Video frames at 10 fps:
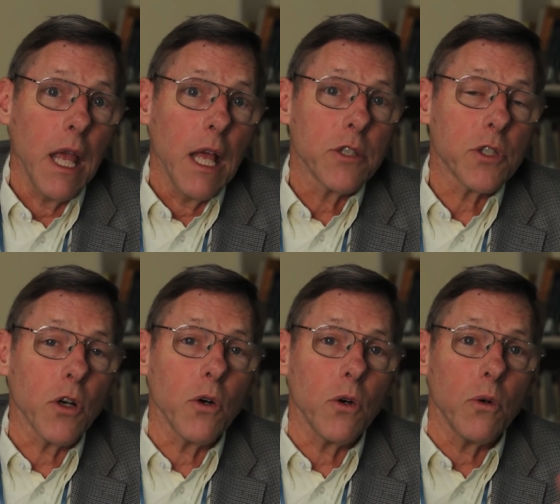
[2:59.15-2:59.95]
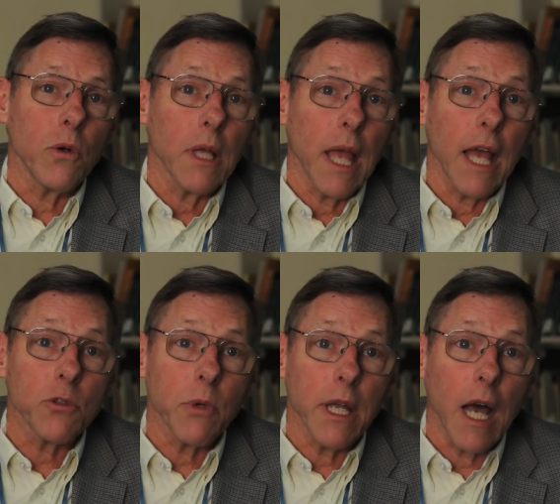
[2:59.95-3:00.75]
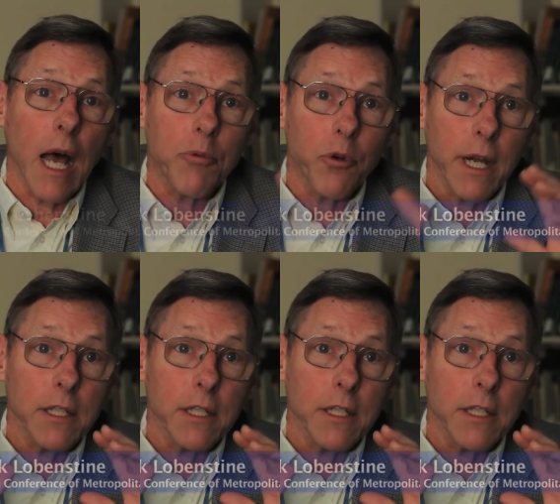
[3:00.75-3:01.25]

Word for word: So as we operate